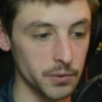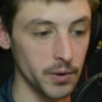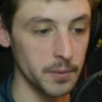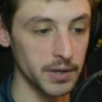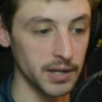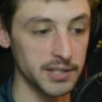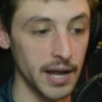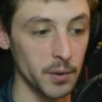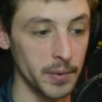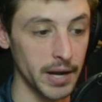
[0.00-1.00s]
rim against
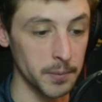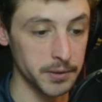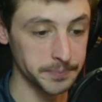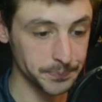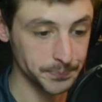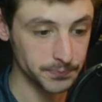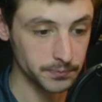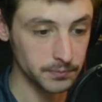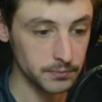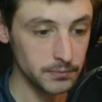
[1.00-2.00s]
Alabama.
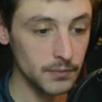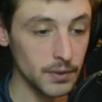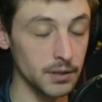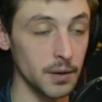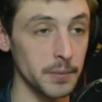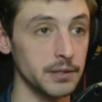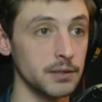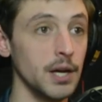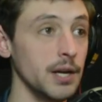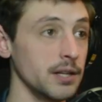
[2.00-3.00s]
I mean,
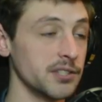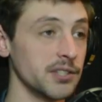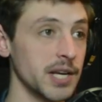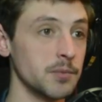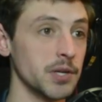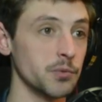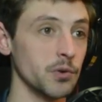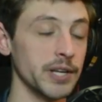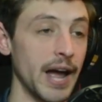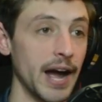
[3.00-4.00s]
this is a team that's
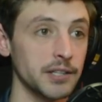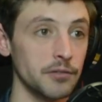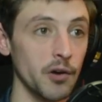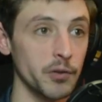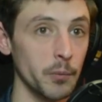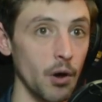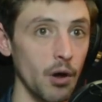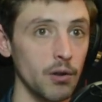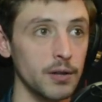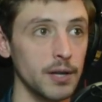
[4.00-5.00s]
really active off the ball,